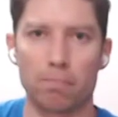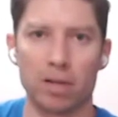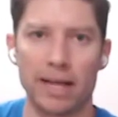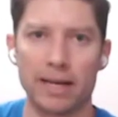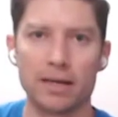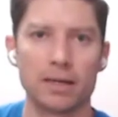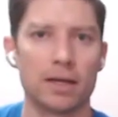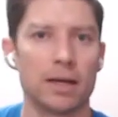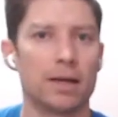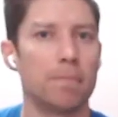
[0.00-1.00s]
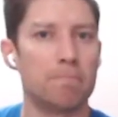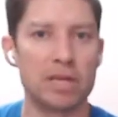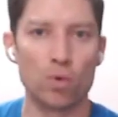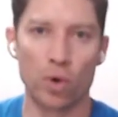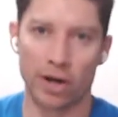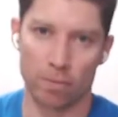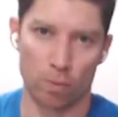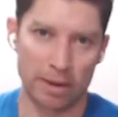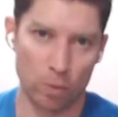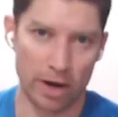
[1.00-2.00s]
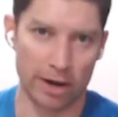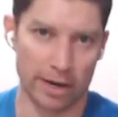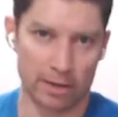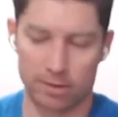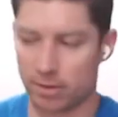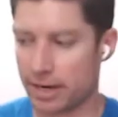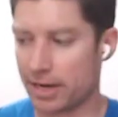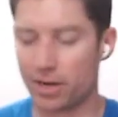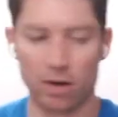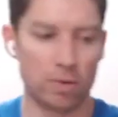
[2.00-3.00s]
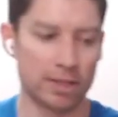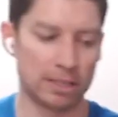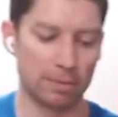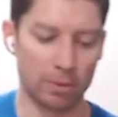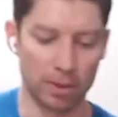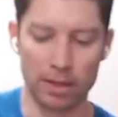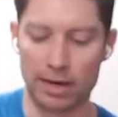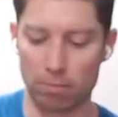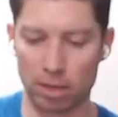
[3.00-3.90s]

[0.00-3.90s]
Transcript: blend, be wary, okay? You don't want something with a lot of